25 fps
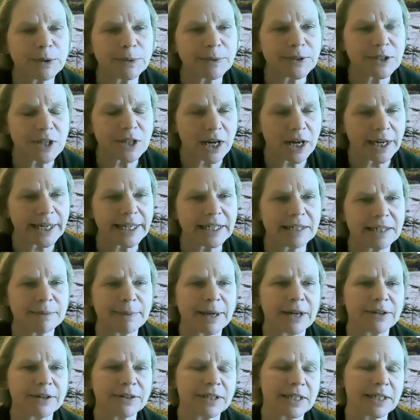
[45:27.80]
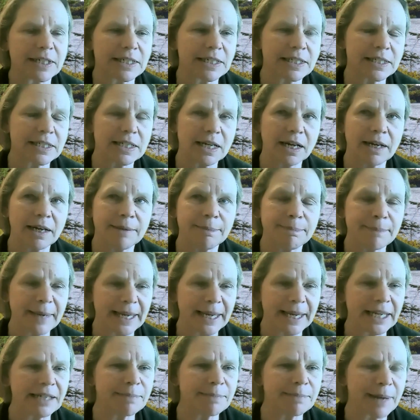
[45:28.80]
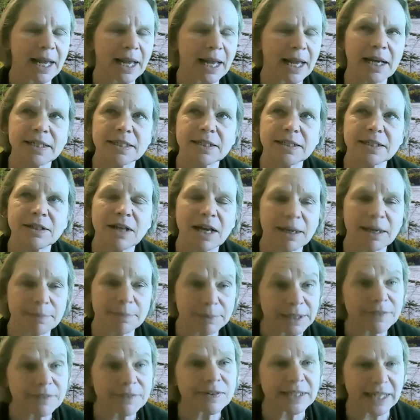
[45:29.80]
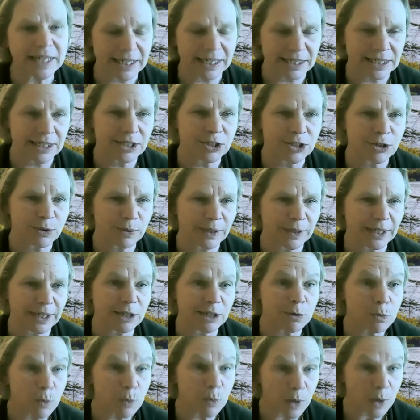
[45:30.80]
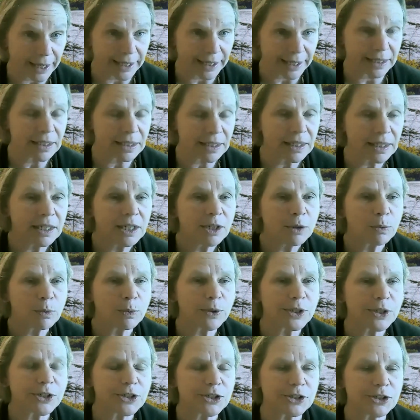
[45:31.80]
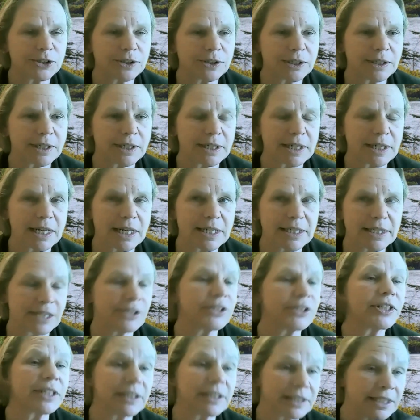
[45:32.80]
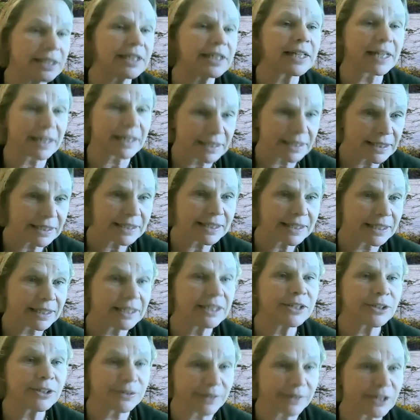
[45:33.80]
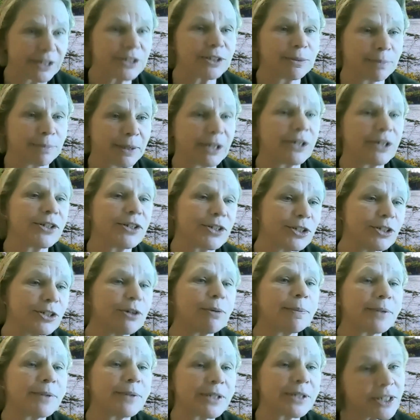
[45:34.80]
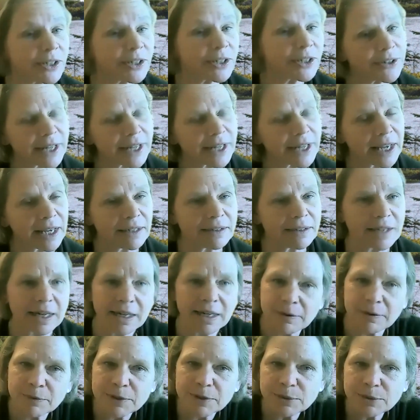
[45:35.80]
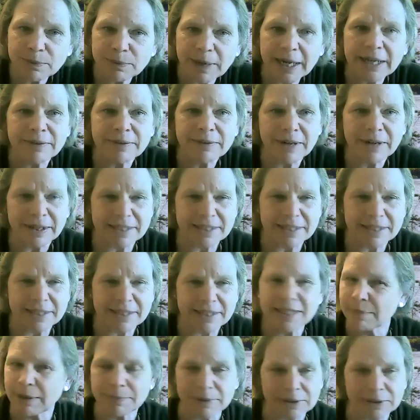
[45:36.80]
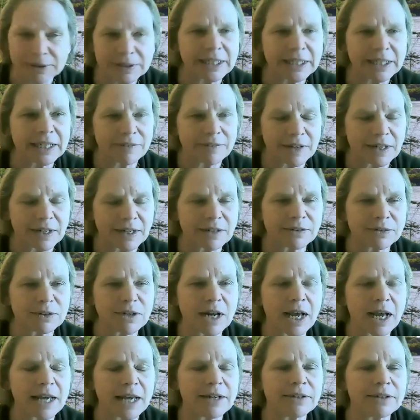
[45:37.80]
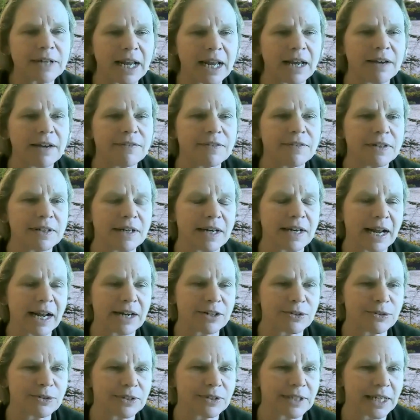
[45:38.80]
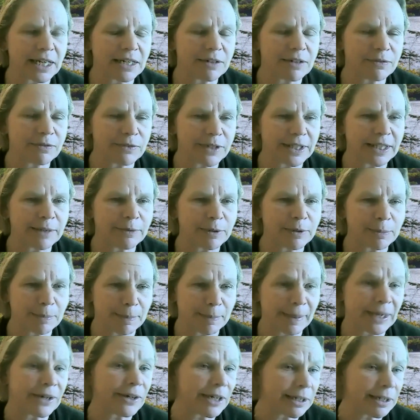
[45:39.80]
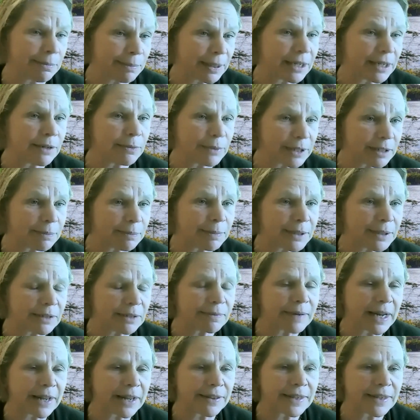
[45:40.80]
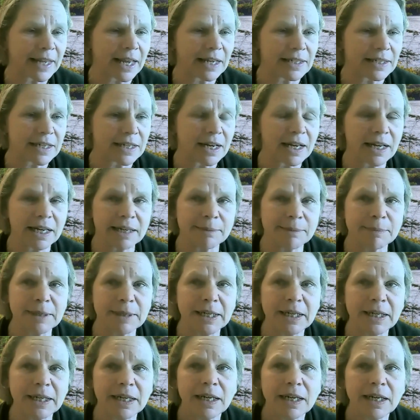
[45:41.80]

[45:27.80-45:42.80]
we were talking about this, um, Maine passed a law, I believe in the 1821, which essentially legalized interracial marriage. So up until then, and it was right around the time, I believe, I don't, I don't have an actual date of when they were married, but it would have been around that time.